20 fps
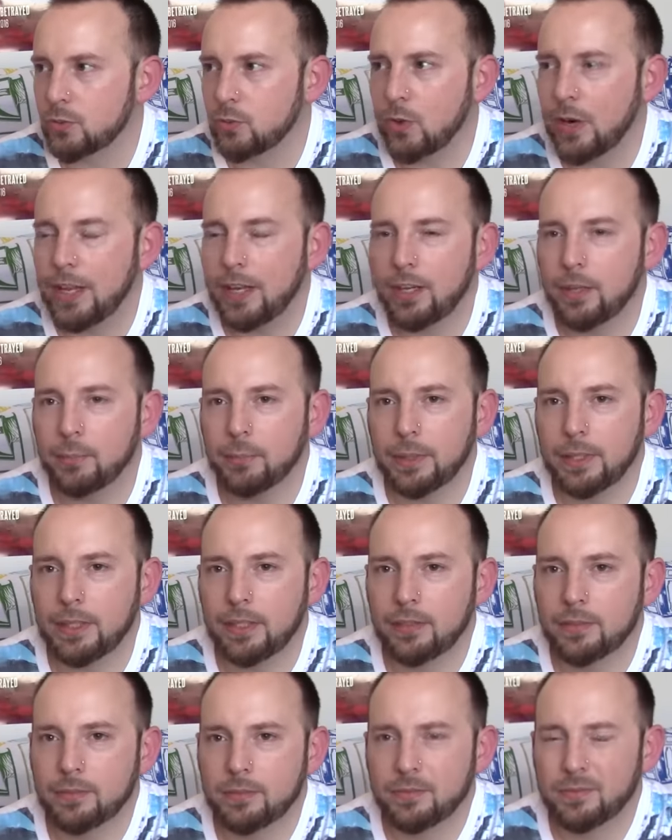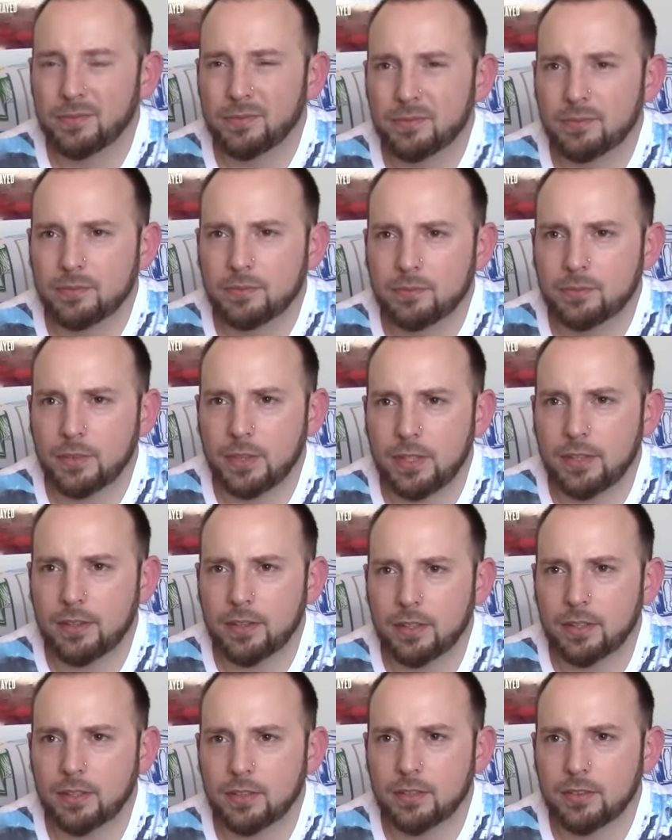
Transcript: randomly. What do you think?